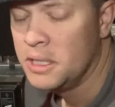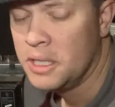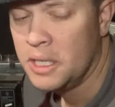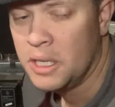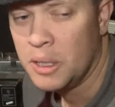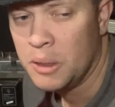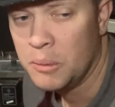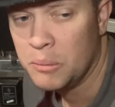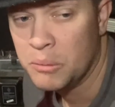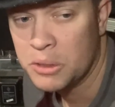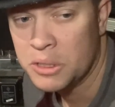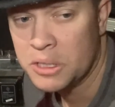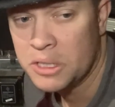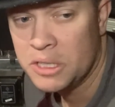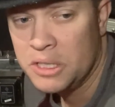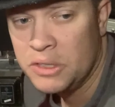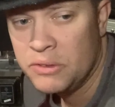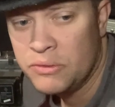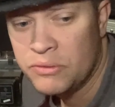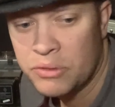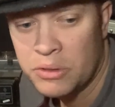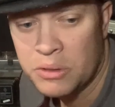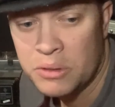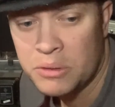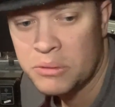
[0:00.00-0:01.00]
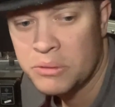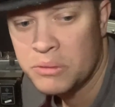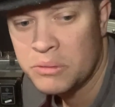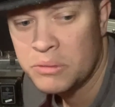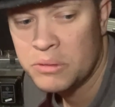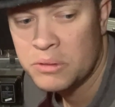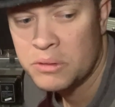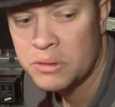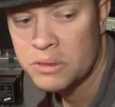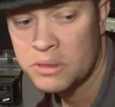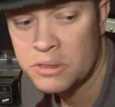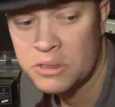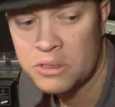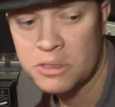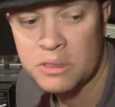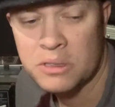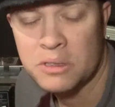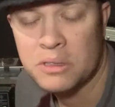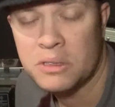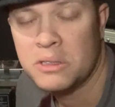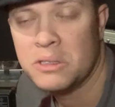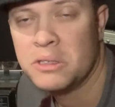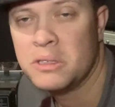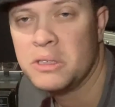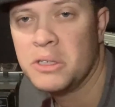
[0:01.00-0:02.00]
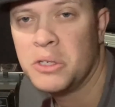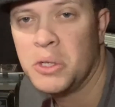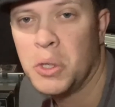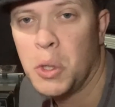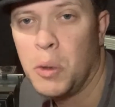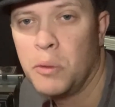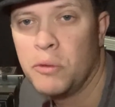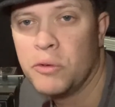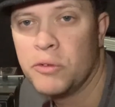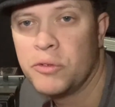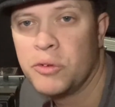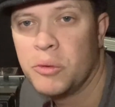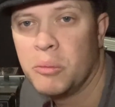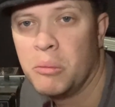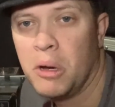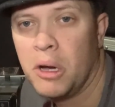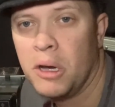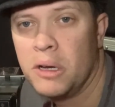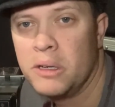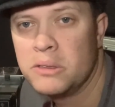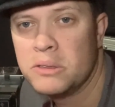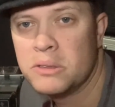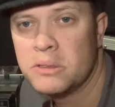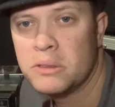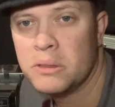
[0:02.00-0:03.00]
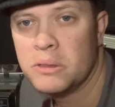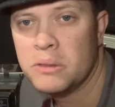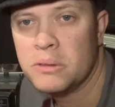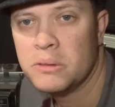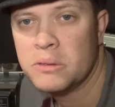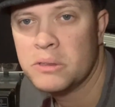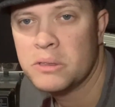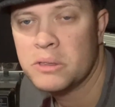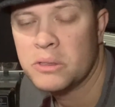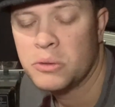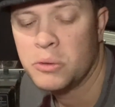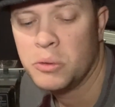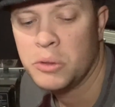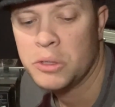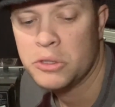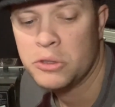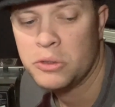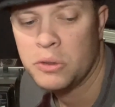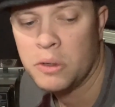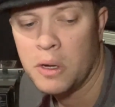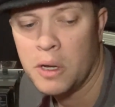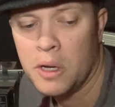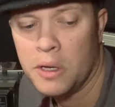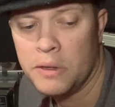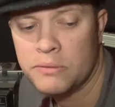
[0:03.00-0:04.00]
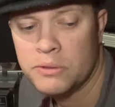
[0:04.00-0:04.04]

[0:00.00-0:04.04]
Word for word: I believe just the city over from mine, so it's a quick drive.